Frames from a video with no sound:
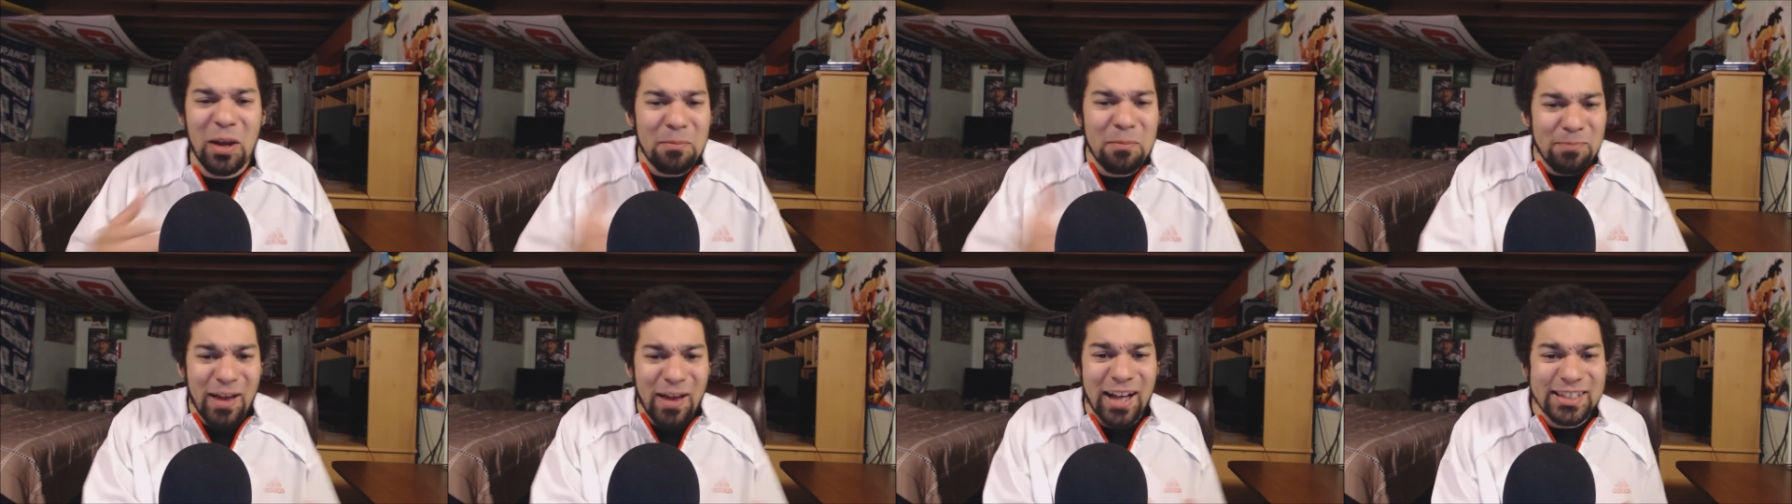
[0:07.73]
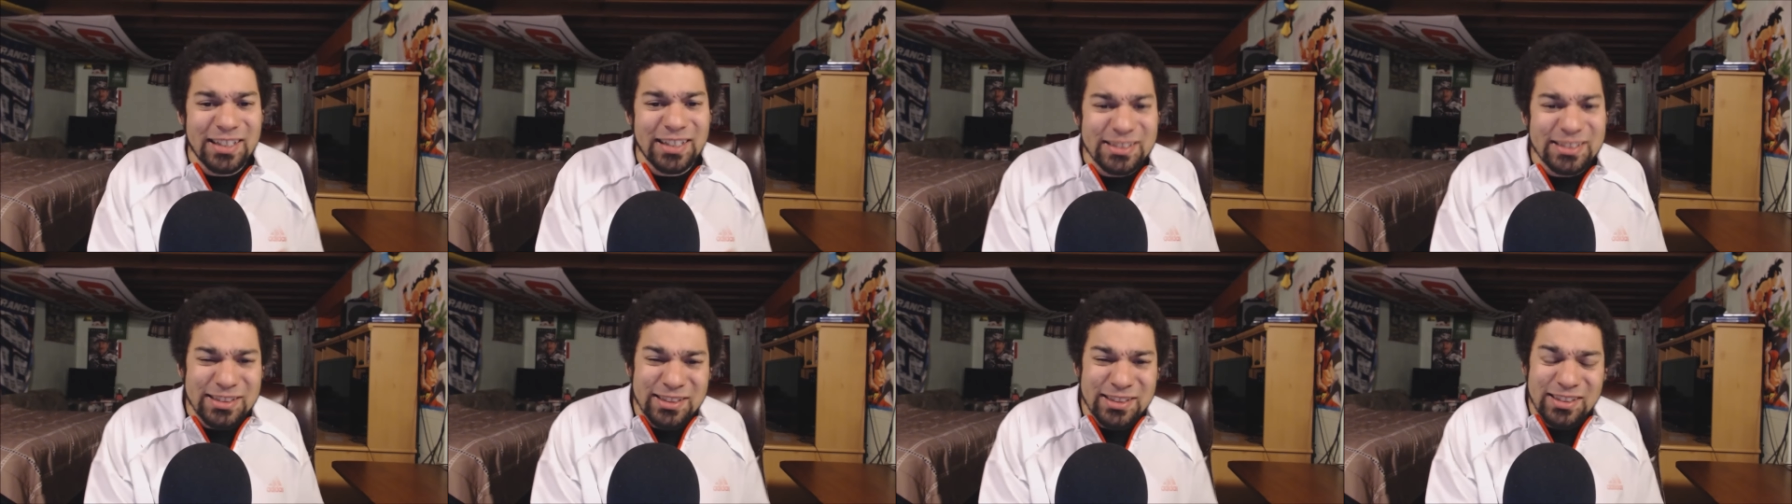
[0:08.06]

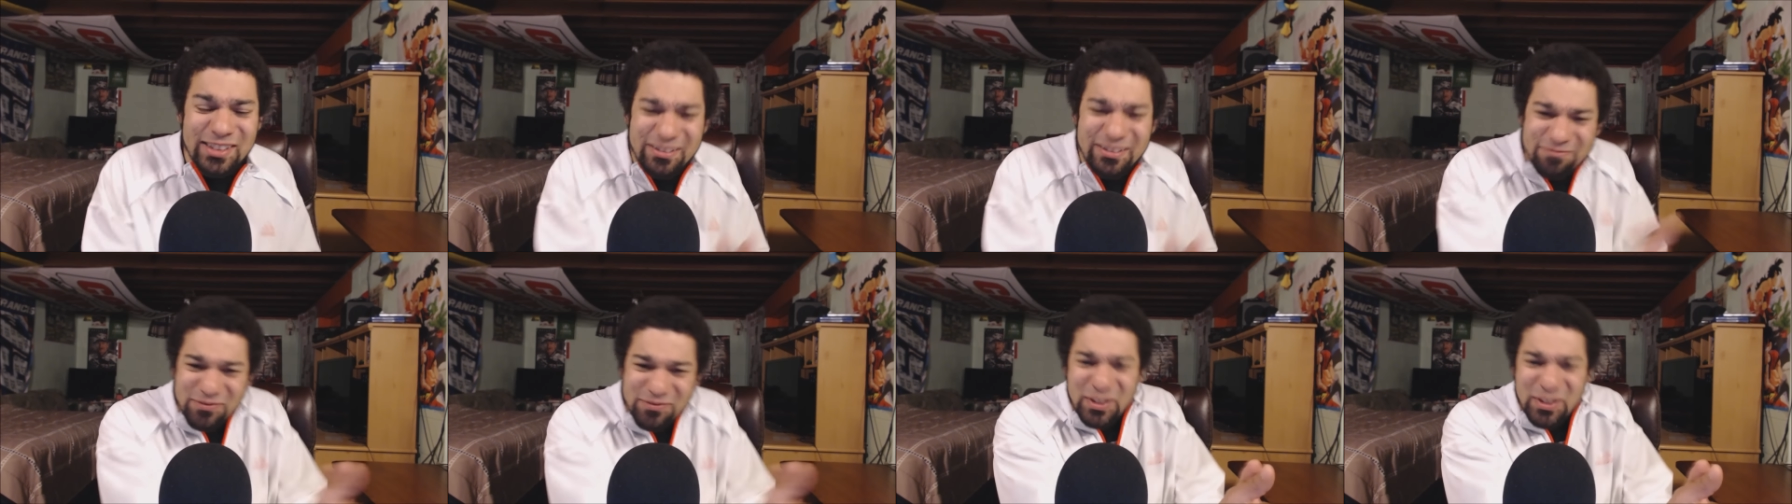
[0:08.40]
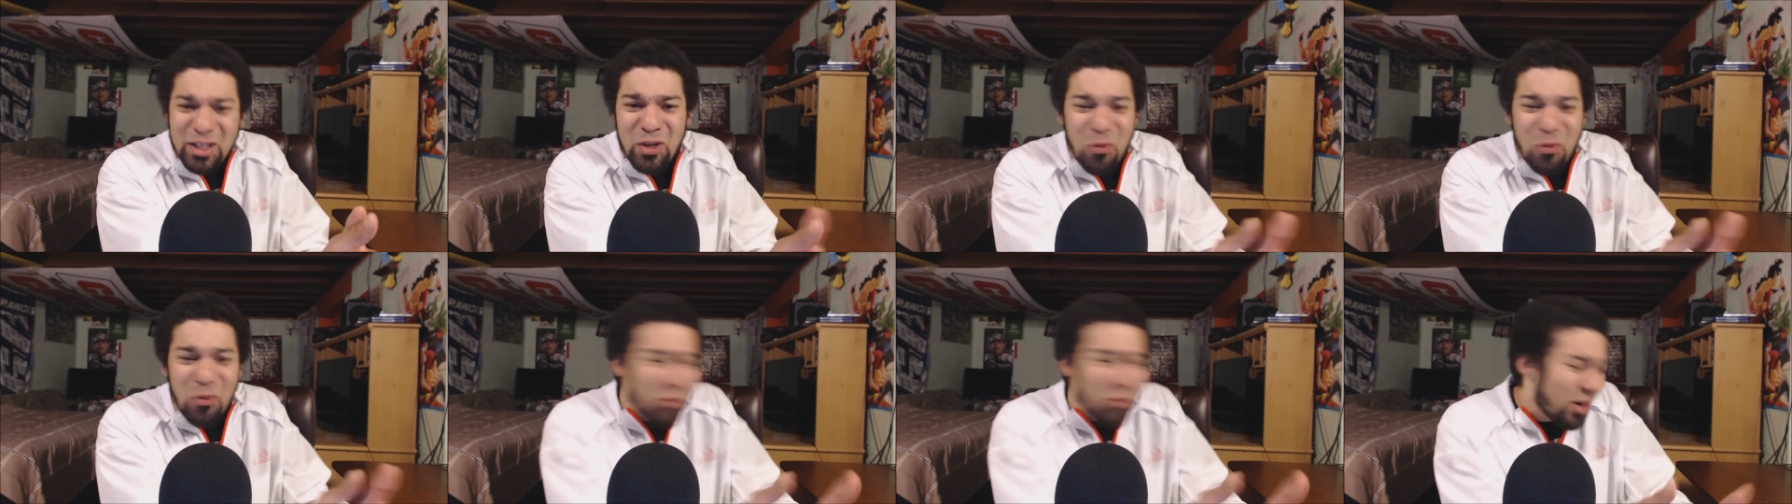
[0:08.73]
unboxing
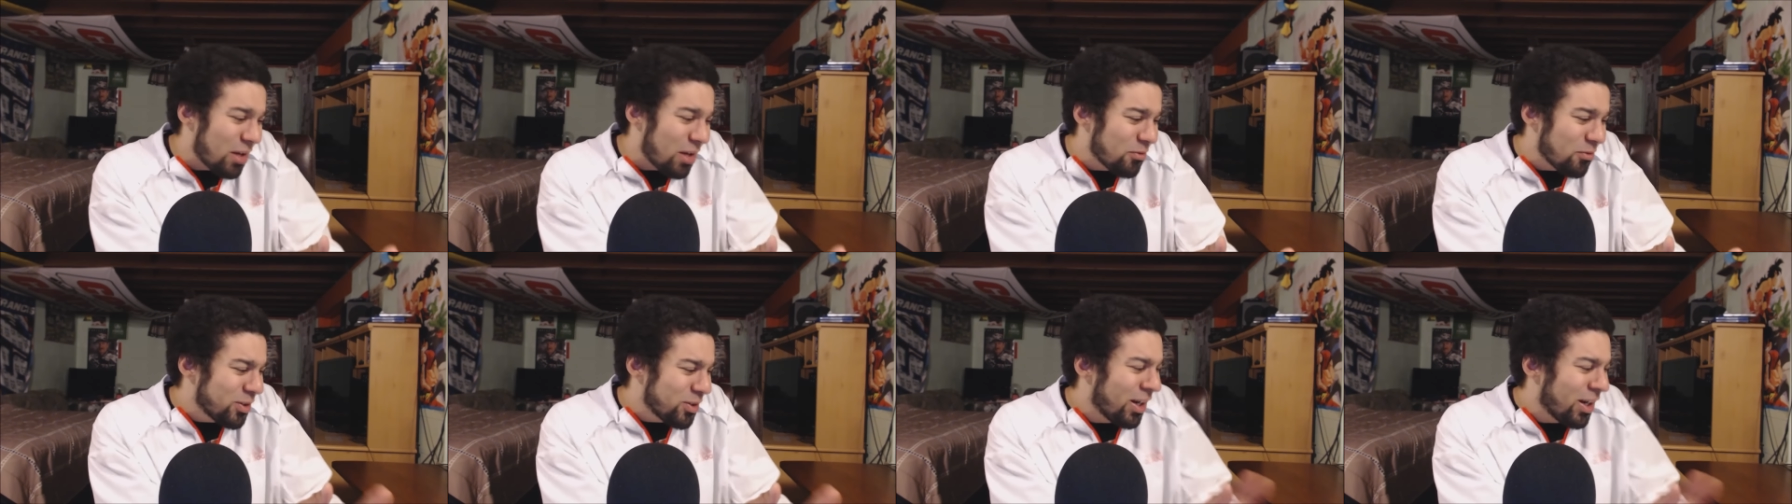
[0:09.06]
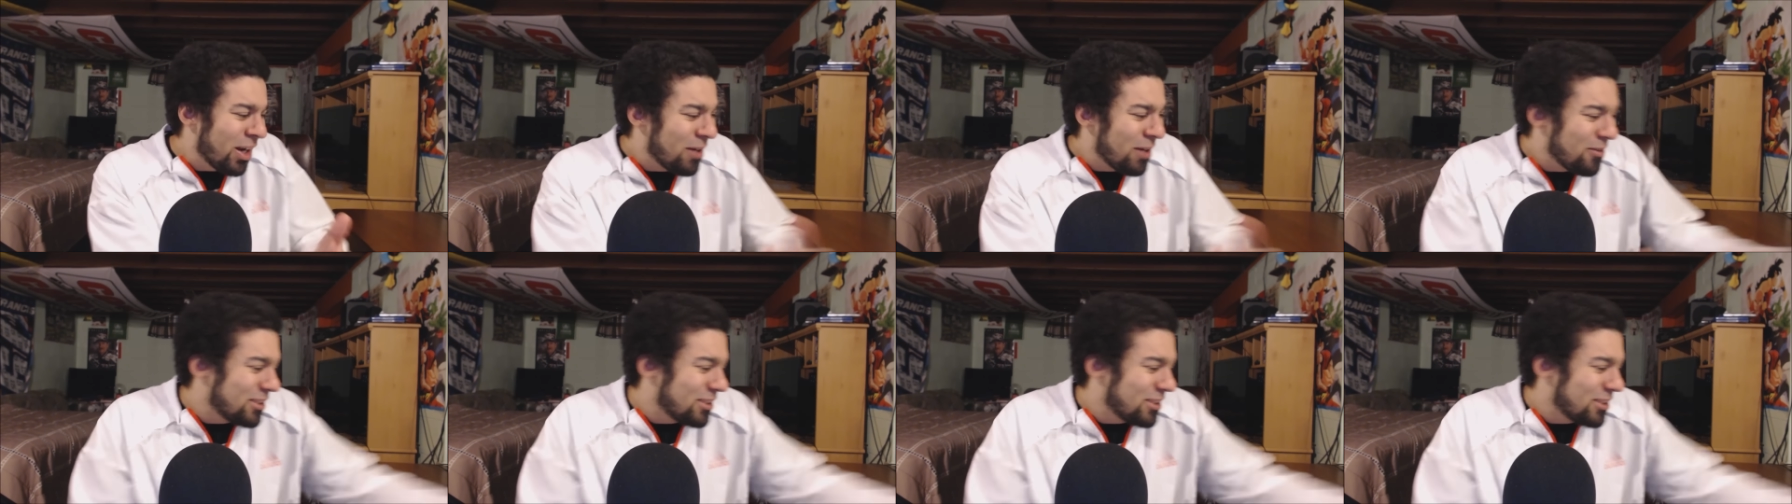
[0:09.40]
video, whatever.